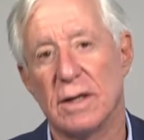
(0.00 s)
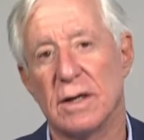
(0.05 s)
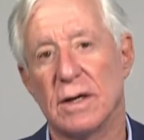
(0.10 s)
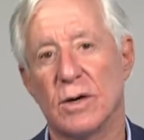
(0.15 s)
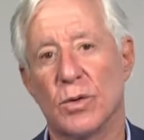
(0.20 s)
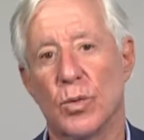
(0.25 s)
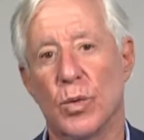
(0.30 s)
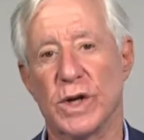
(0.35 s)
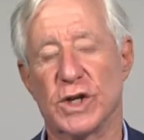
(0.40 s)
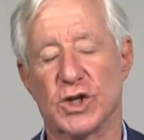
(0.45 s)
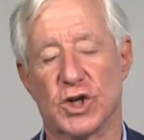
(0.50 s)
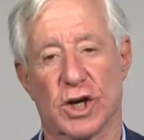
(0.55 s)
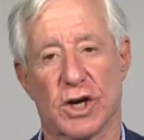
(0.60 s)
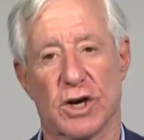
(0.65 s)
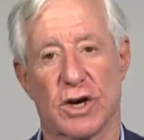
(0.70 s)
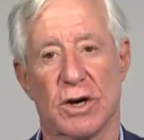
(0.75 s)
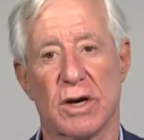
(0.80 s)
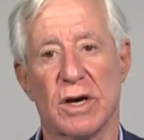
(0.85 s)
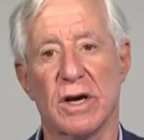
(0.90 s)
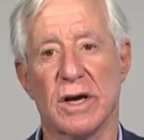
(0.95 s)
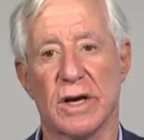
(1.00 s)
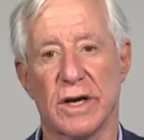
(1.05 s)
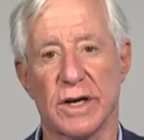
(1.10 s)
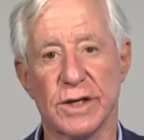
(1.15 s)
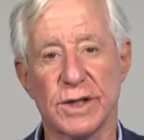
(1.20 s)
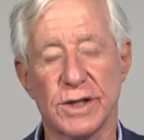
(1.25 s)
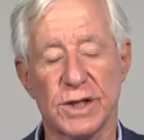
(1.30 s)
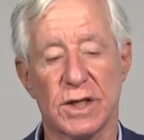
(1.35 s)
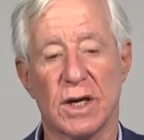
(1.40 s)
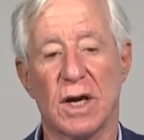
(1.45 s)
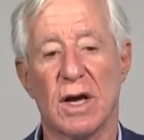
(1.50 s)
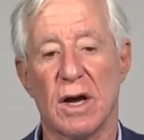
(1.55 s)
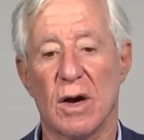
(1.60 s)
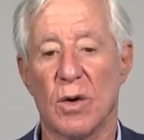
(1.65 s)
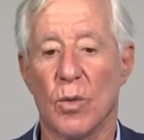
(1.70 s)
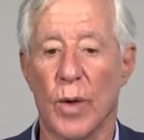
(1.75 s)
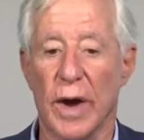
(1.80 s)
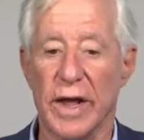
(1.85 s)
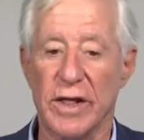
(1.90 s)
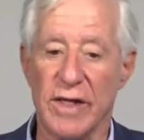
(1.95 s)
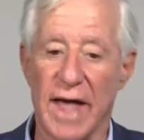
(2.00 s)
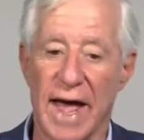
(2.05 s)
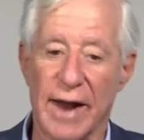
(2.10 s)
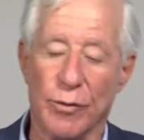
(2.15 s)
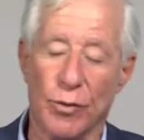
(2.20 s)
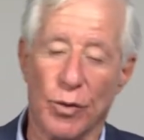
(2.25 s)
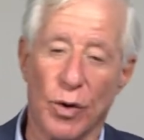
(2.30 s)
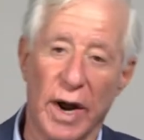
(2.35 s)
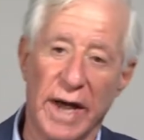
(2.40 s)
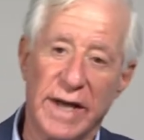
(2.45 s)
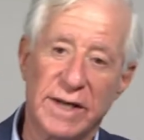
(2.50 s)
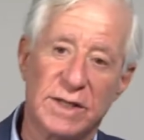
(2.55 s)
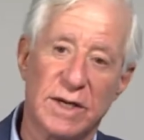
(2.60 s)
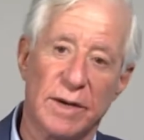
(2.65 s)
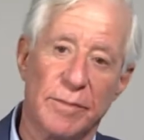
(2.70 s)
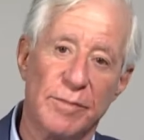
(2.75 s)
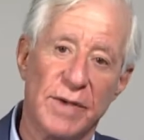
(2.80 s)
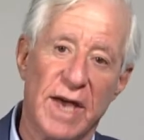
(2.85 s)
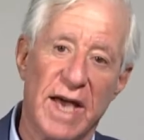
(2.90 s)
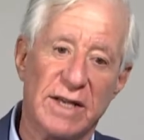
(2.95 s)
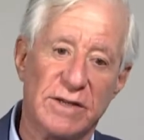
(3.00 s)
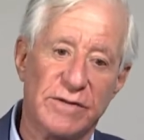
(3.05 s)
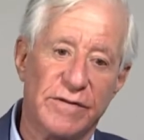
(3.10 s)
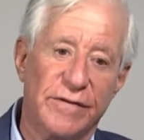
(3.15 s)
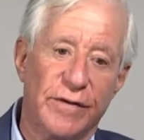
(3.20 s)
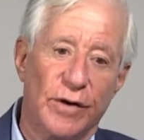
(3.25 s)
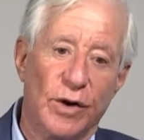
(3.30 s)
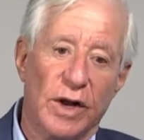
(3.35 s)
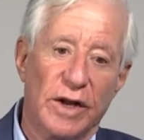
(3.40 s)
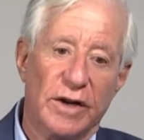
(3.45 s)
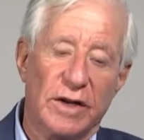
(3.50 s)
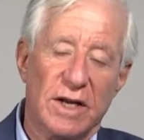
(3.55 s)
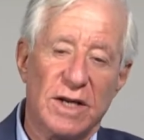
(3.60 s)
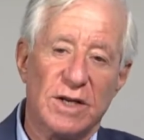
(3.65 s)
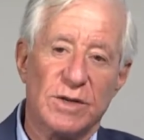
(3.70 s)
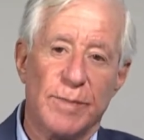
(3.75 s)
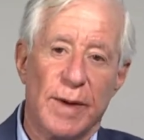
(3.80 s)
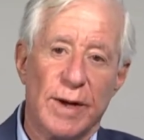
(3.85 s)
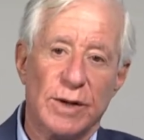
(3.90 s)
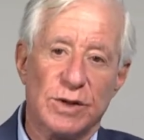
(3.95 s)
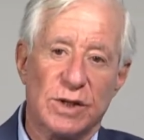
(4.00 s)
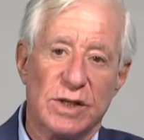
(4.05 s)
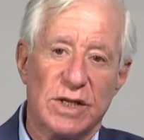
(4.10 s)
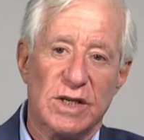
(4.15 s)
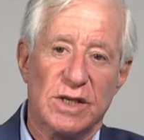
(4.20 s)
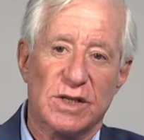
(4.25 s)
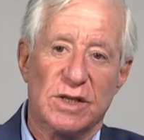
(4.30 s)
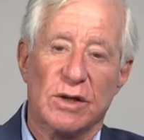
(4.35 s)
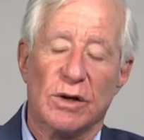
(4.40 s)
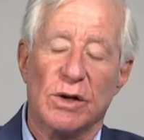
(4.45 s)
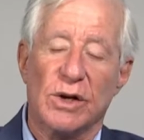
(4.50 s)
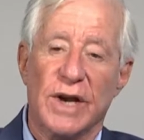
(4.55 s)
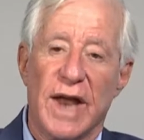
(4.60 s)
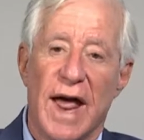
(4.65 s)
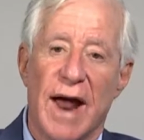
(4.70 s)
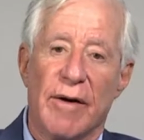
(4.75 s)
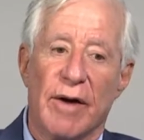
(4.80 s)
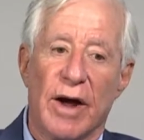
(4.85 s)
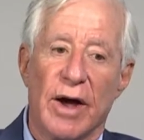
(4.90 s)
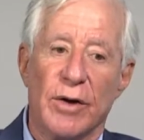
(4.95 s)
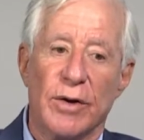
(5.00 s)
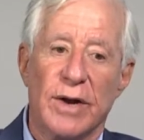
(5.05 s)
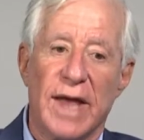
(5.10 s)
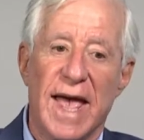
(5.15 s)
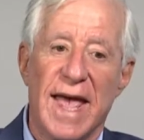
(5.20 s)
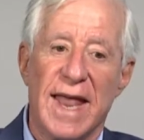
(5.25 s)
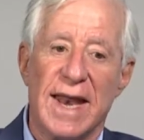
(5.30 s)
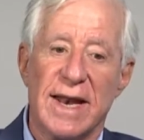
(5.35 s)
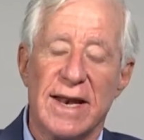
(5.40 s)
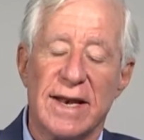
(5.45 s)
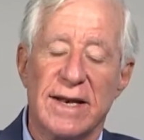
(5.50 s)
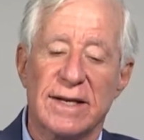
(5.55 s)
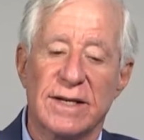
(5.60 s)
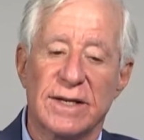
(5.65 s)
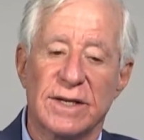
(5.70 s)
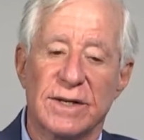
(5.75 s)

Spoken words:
which occurs when that rectum gets full at its most distal narrowed end